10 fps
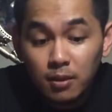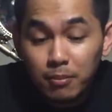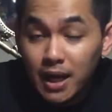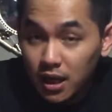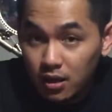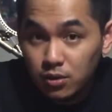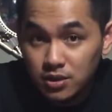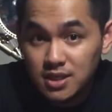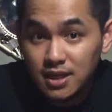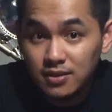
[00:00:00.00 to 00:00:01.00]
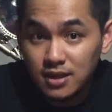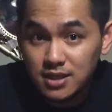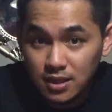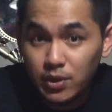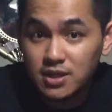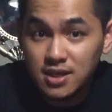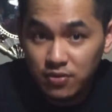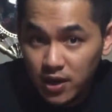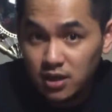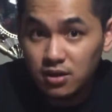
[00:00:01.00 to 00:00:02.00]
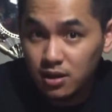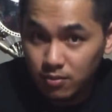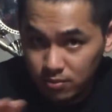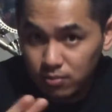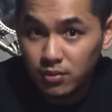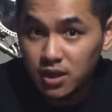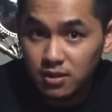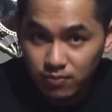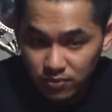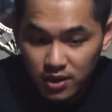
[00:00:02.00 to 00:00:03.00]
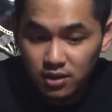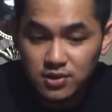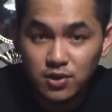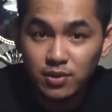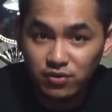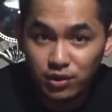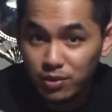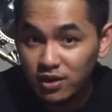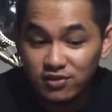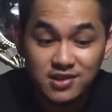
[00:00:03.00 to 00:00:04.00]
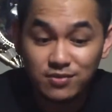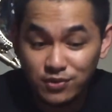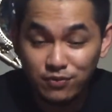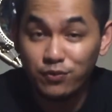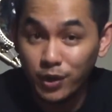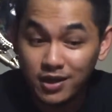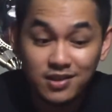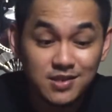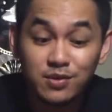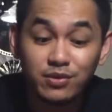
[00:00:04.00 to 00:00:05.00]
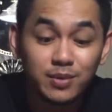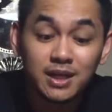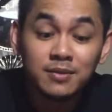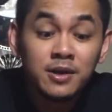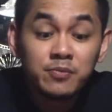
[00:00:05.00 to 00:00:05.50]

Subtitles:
Mike, who designed this, and I want to say thank you to him. Buddy, thank you so much for your patience and for forking this over, man.